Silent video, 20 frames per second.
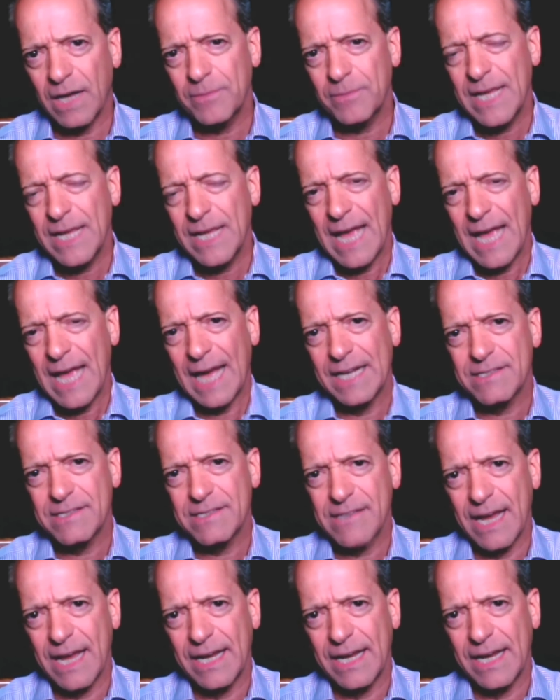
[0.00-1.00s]
um, and
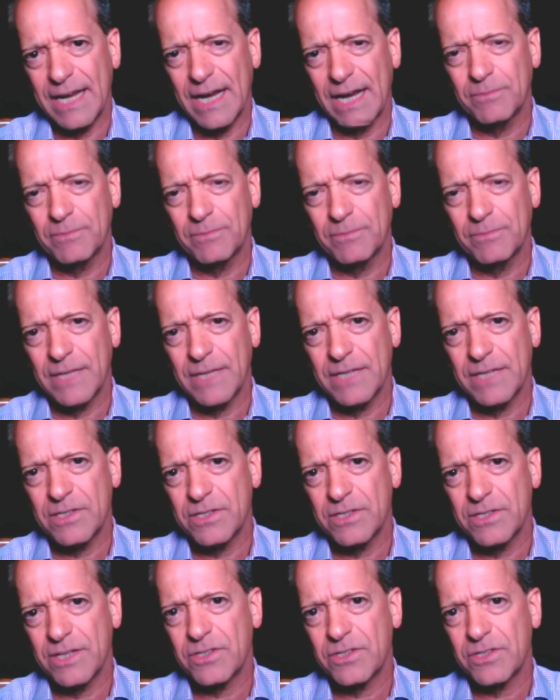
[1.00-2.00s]
it's a um,
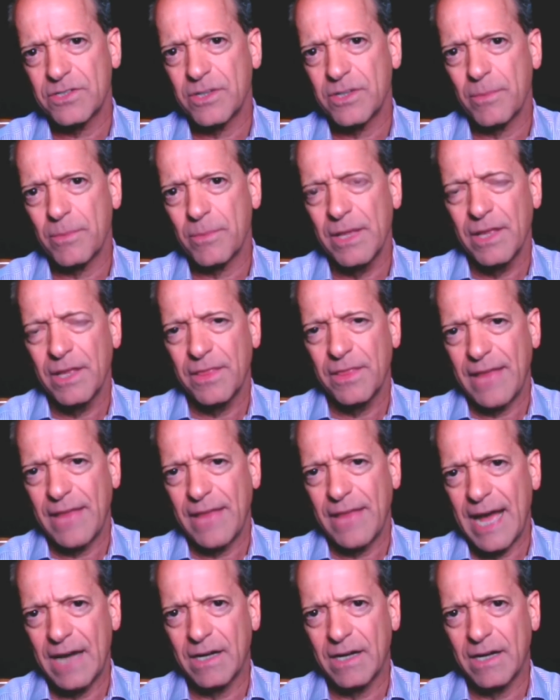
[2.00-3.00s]
it's a system
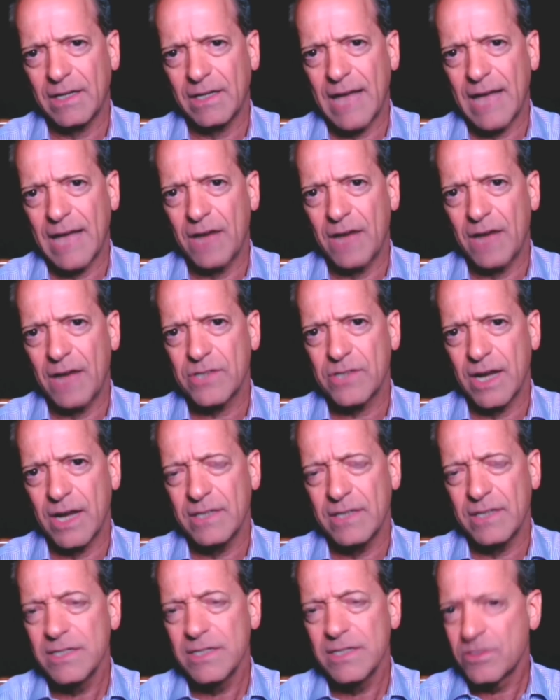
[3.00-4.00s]
that allows
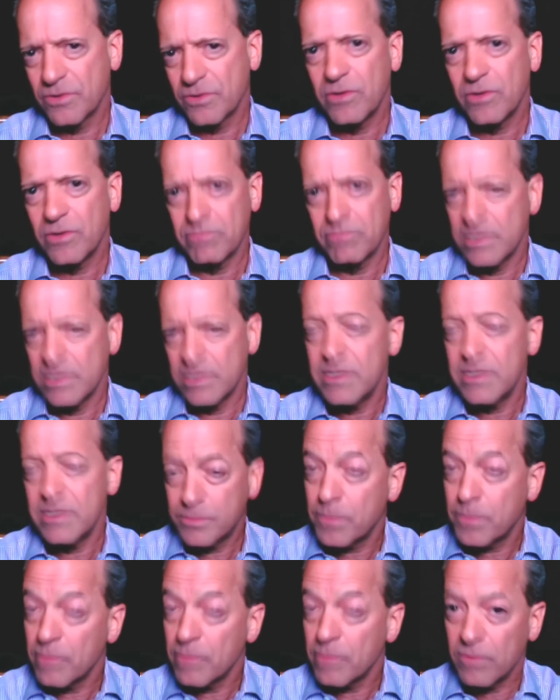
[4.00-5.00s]
uh, through,
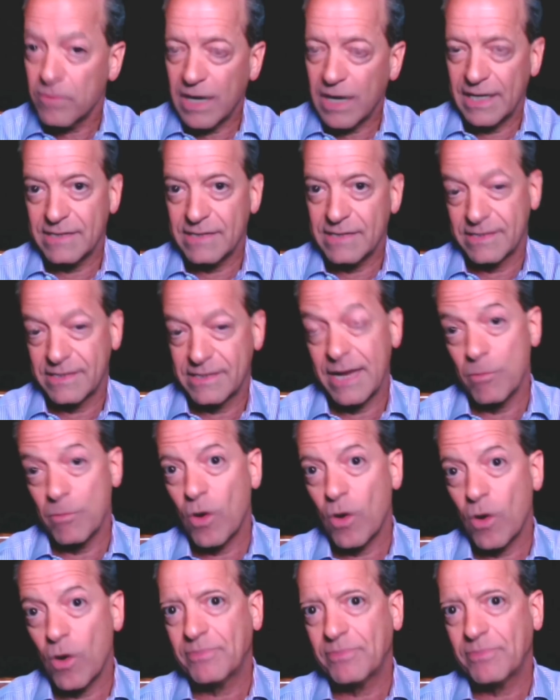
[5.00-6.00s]
it's, as I
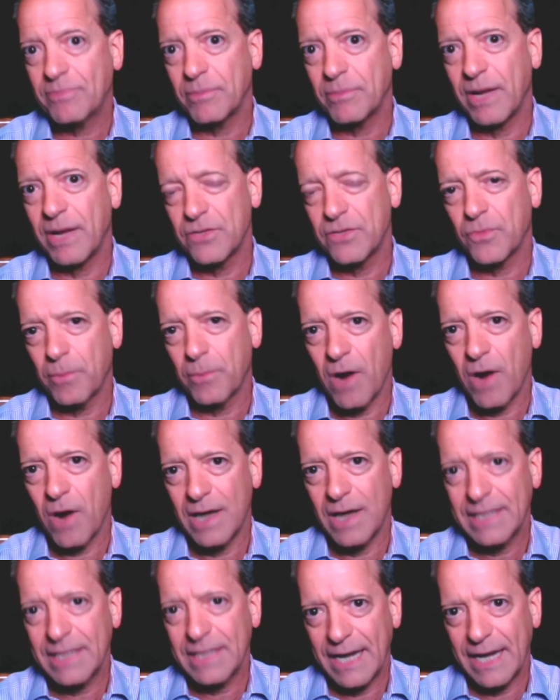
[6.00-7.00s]
say, more optimized for
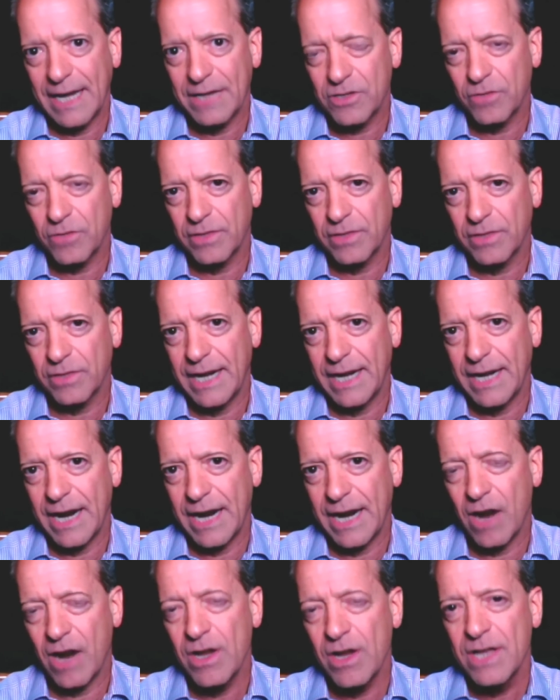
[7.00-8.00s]
broadcast over
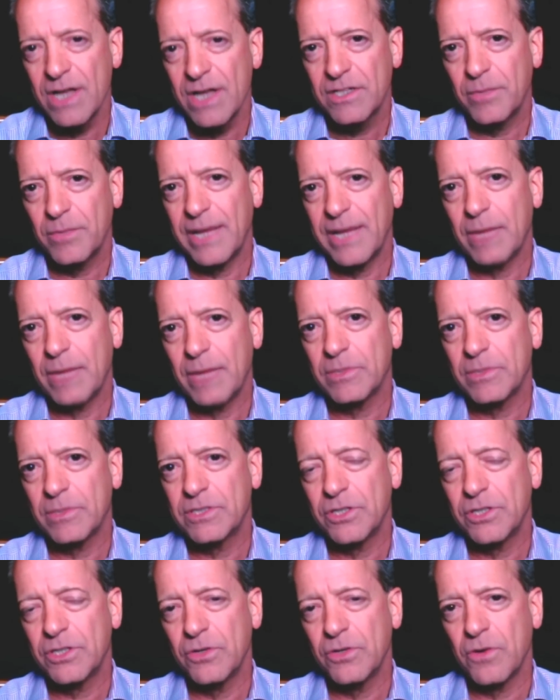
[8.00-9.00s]
the air to be
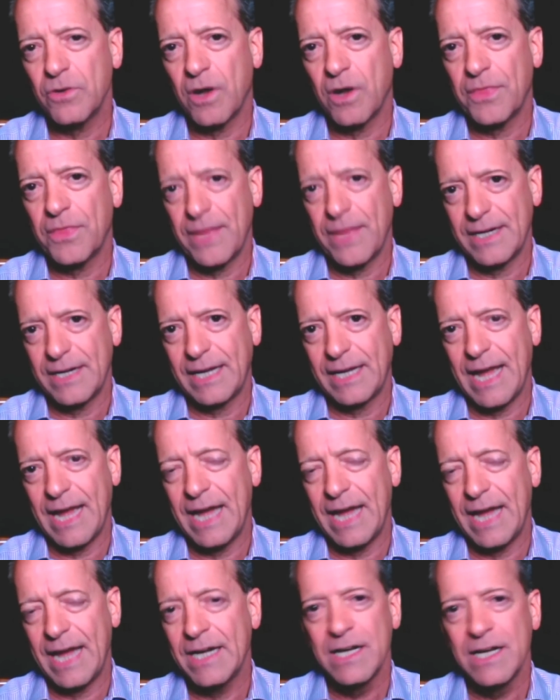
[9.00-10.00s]
able to
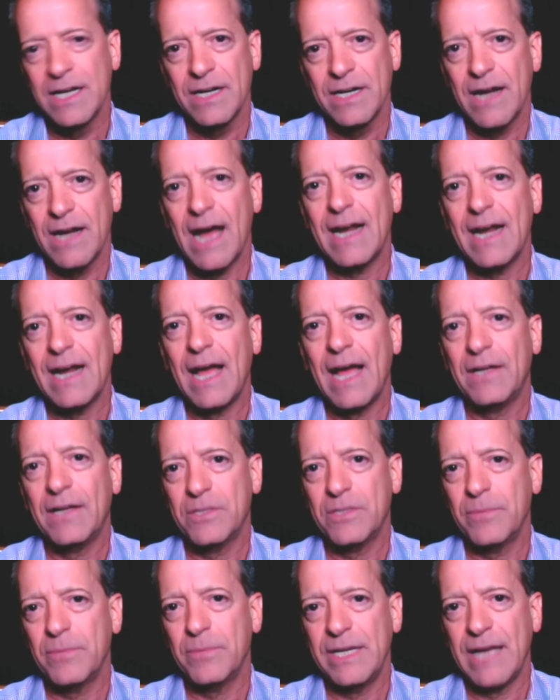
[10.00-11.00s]
authenticate not
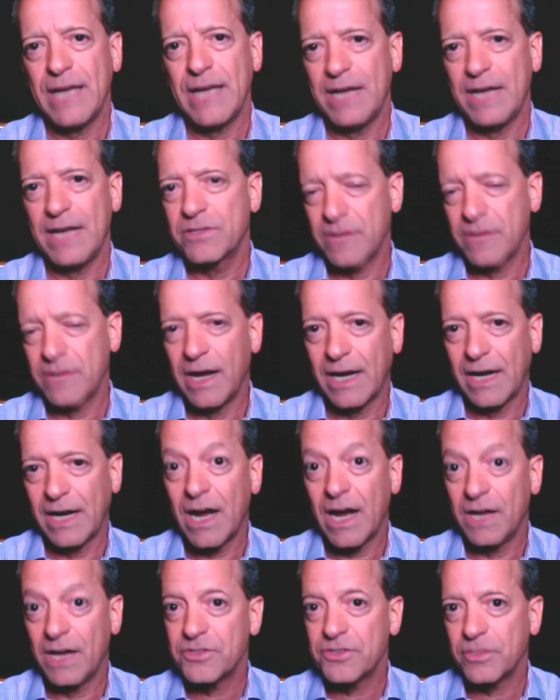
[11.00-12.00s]
to be as a
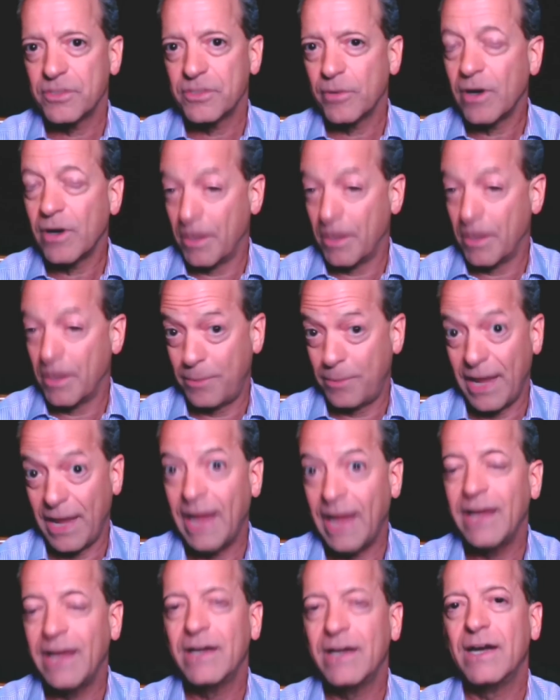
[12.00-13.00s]
customer, a
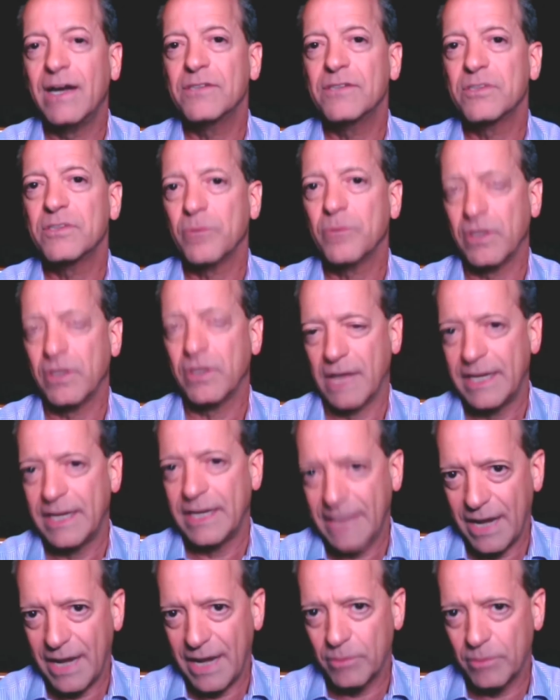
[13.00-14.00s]
paying customer,
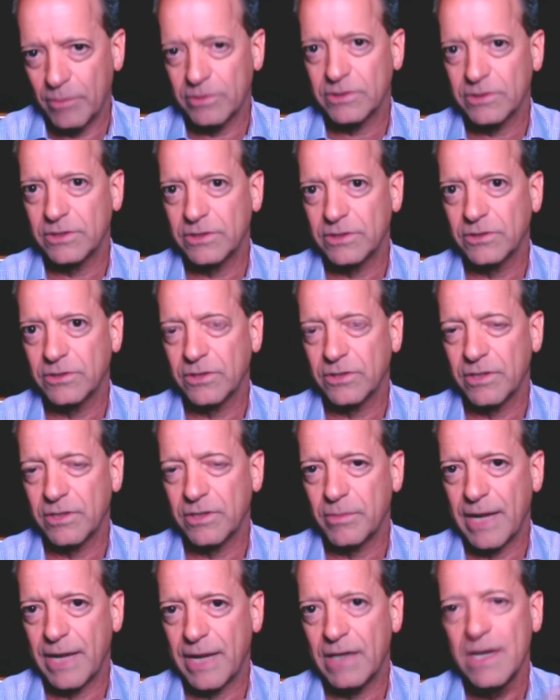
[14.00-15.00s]
like cable is
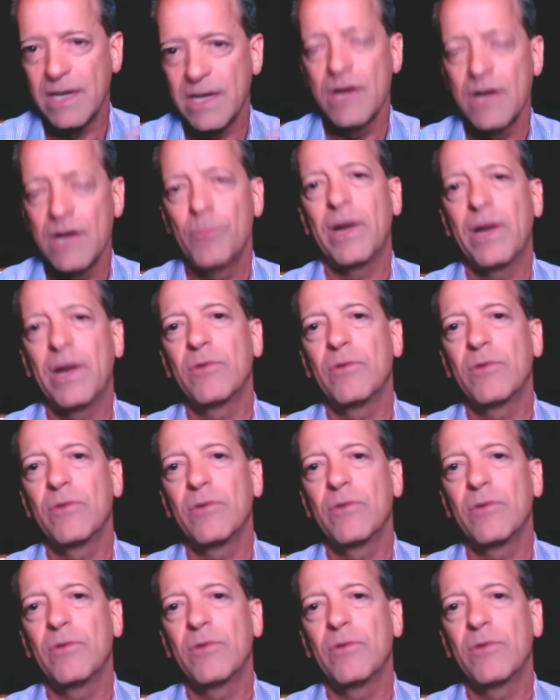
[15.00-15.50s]
concerned about,